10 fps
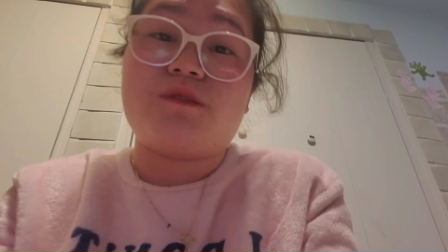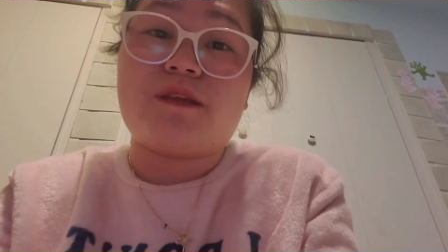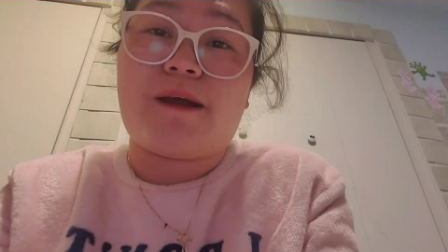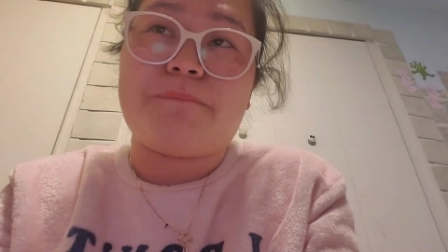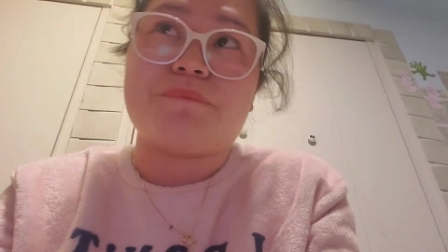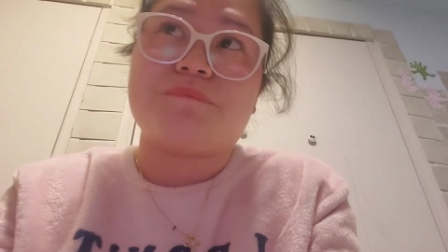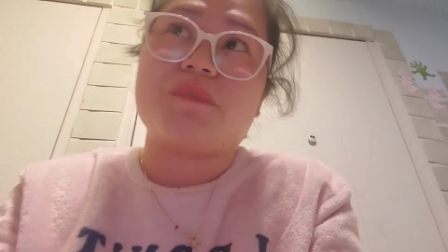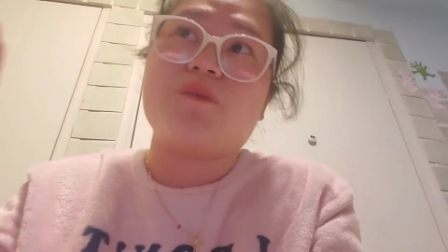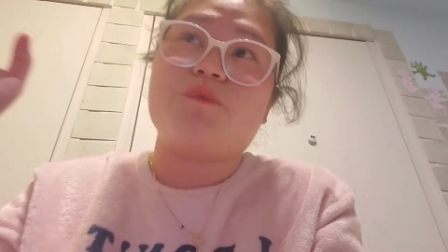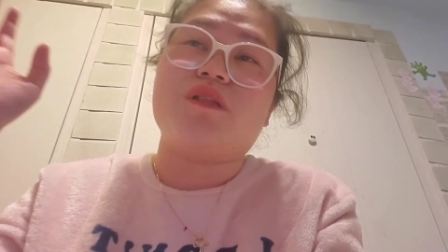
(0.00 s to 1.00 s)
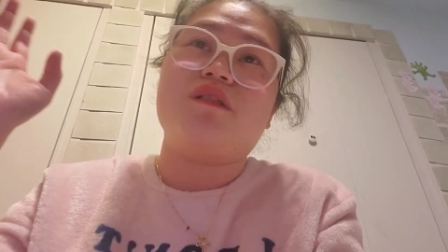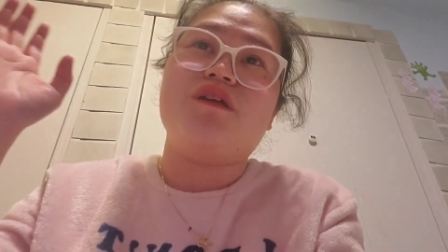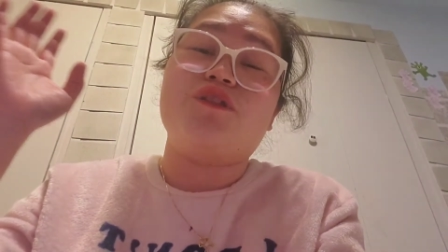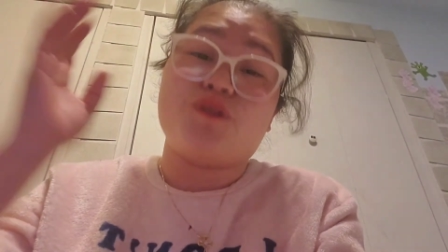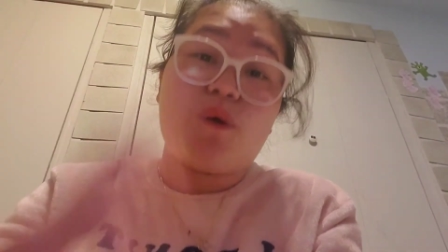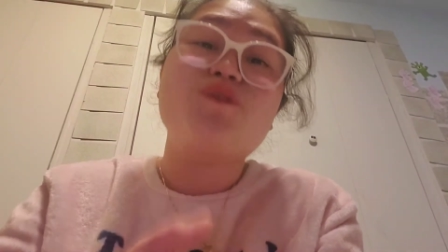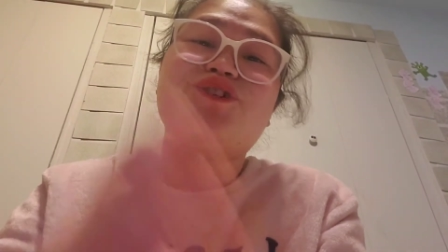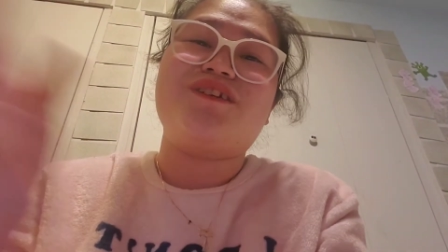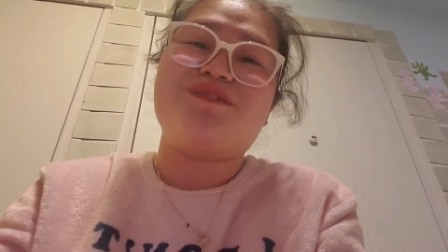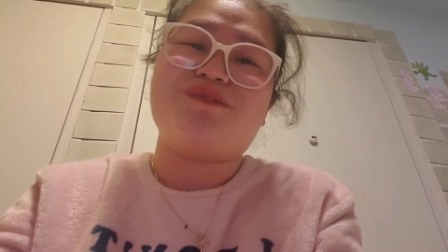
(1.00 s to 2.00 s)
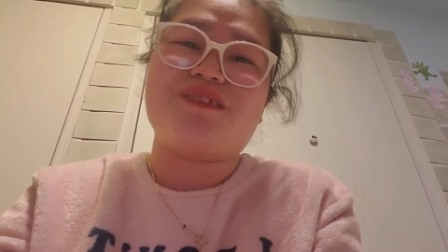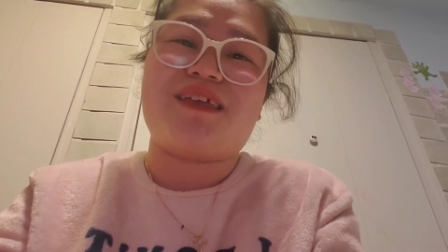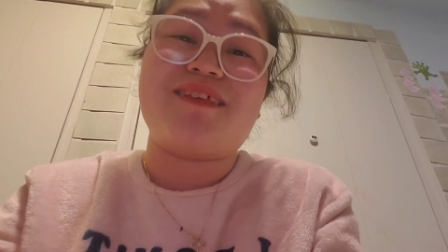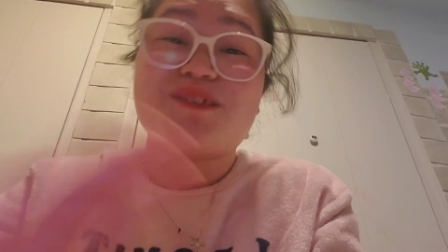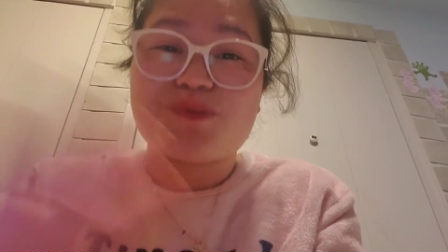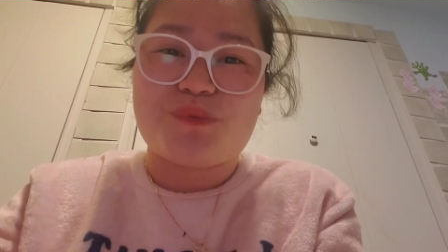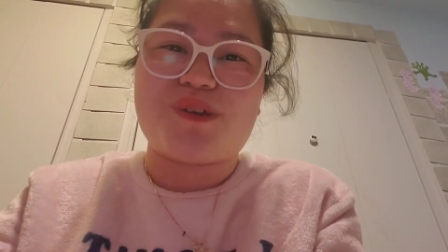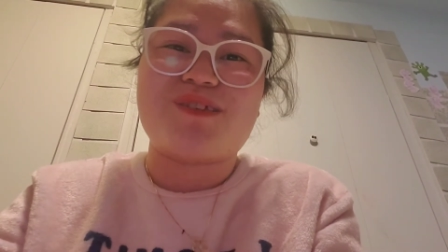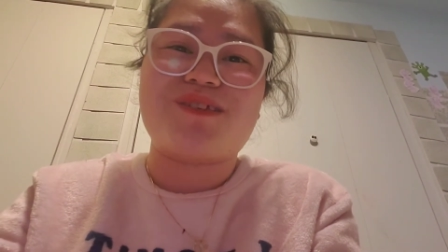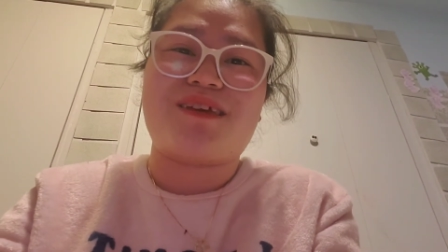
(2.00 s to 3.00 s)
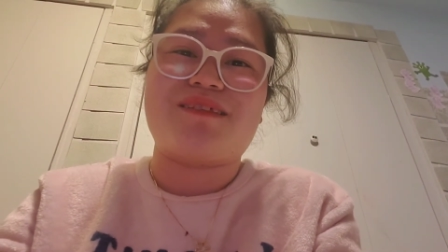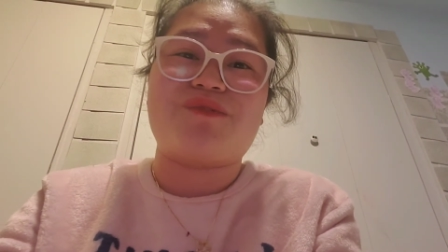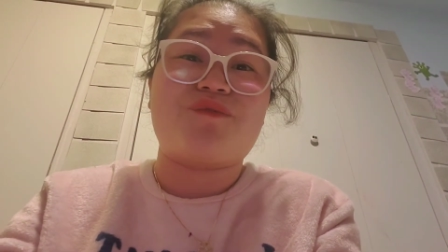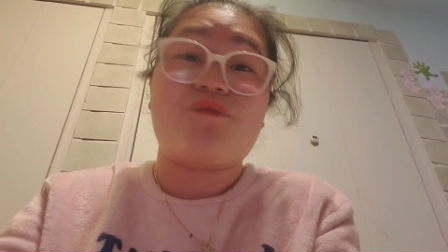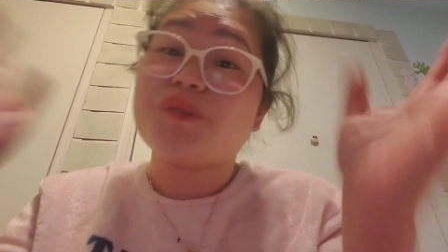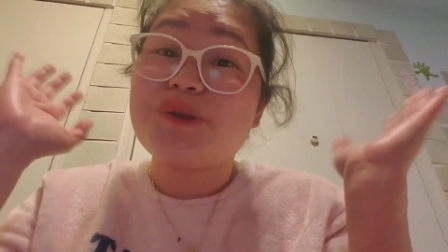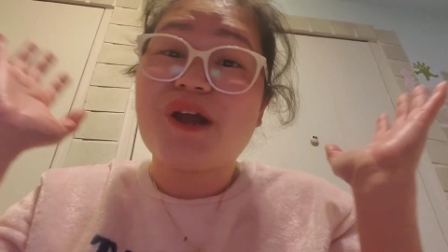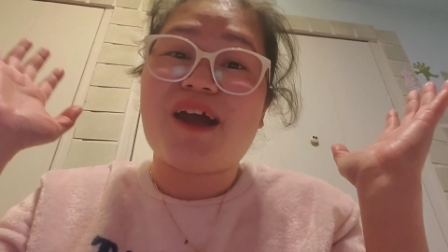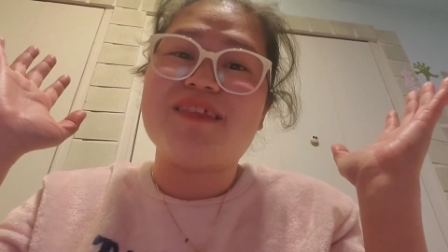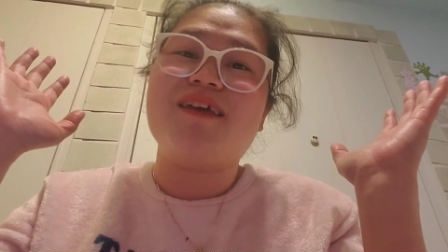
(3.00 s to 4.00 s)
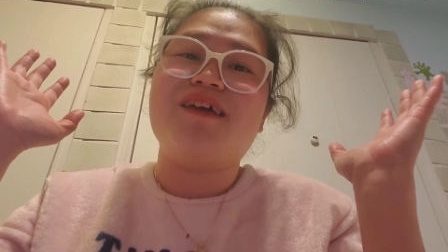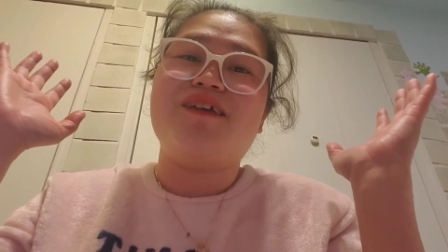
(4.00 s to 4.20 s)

um, will know jesus and his works and father god